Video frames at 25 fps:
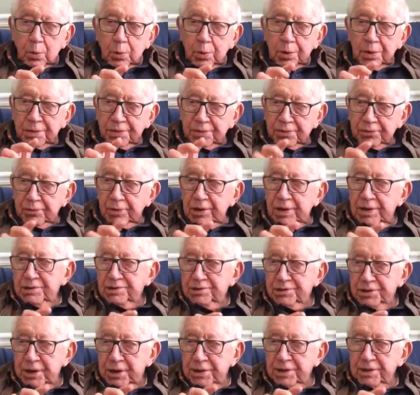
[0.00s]
with three
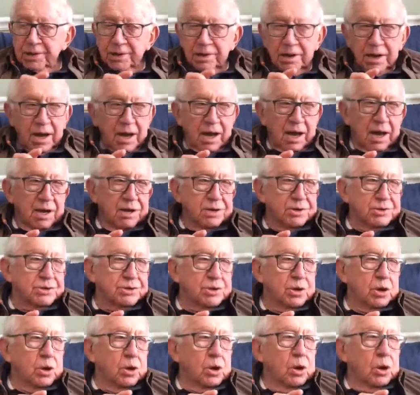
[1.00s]
Southern
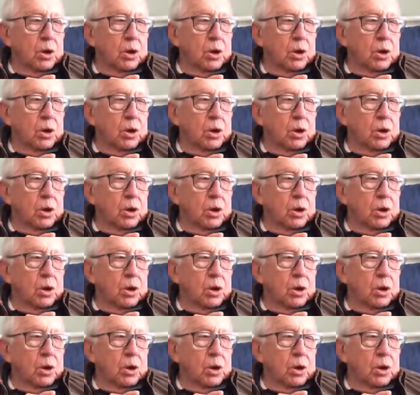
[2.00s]
guys